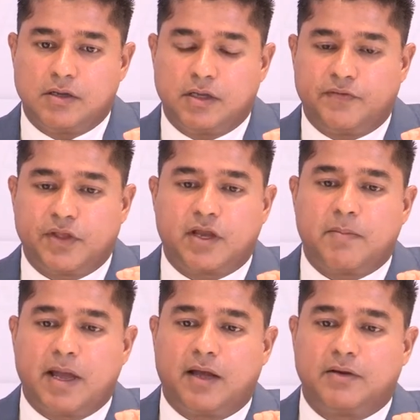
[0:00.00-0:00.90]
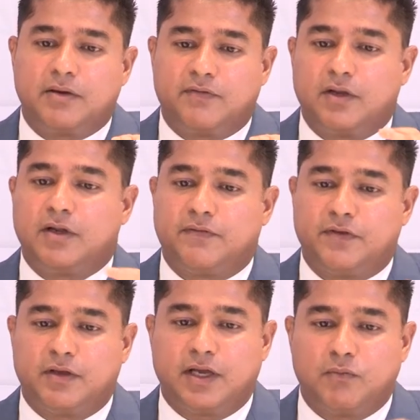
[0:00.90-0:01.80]
If you think about
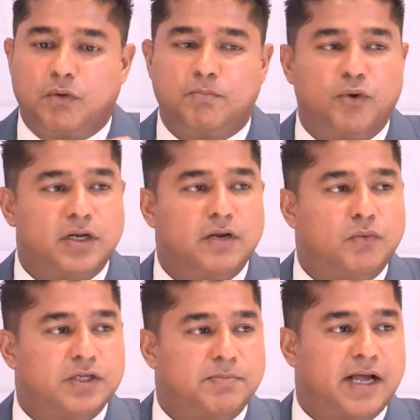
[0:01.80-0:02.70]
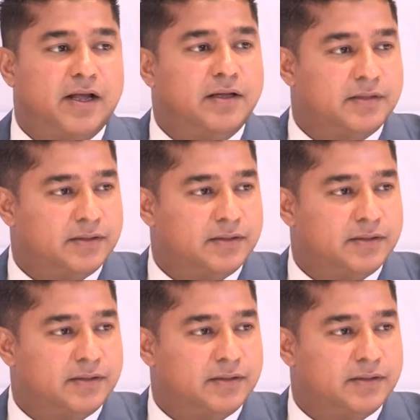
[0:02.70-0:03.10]
Philadelphia, at one point it was Mecca.